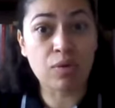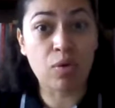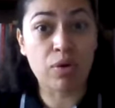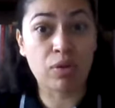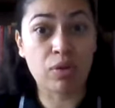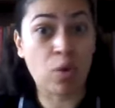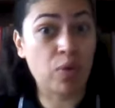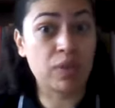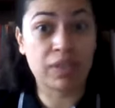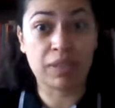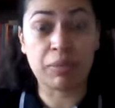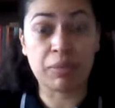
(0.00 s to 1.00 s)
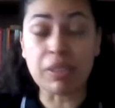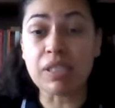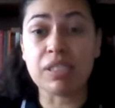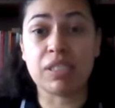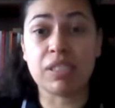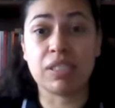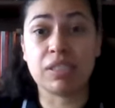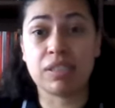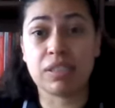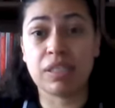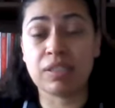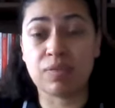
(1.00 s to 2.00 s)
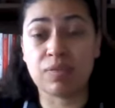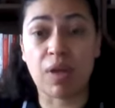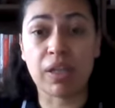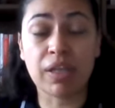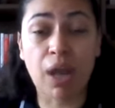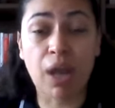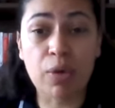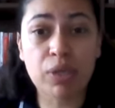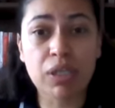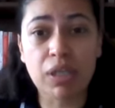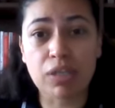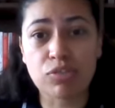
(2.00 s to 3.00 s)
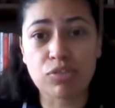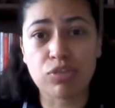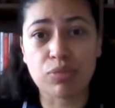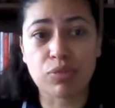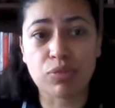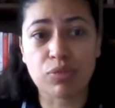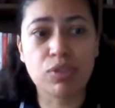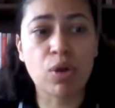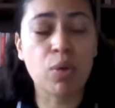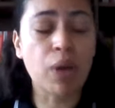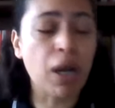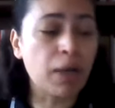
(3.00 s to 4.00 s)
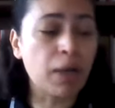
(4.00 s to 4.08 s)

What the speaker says: or local communities as well in our classrooms. So